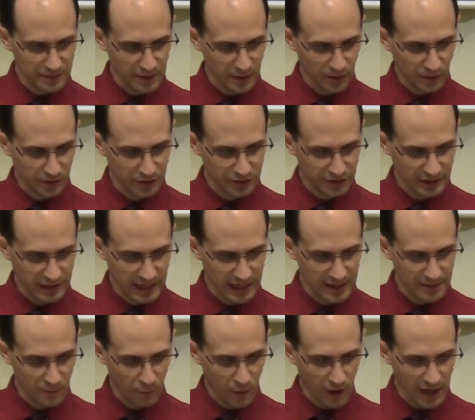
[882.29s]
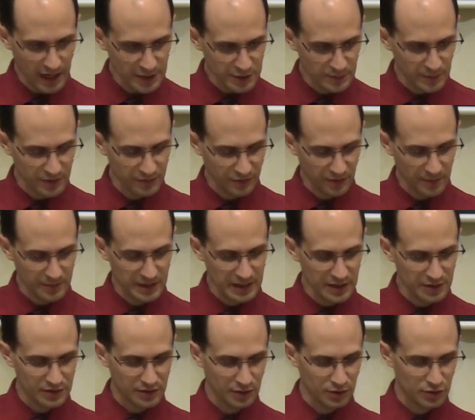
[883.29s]
behold, there came wise men from the
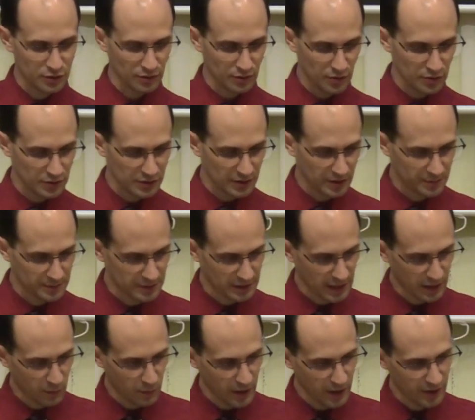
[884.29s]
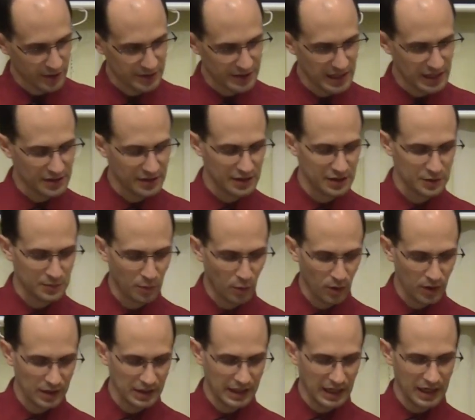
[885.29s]
east to Jerusalem, saying, Where is he that is
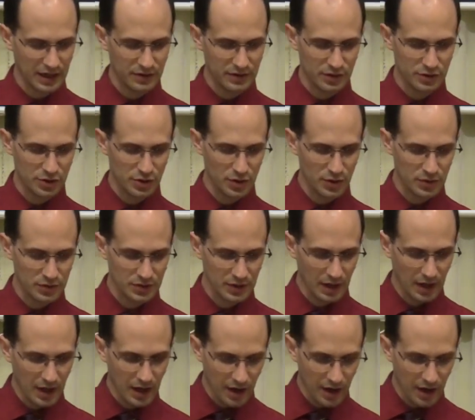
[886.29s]
born King of the Jews?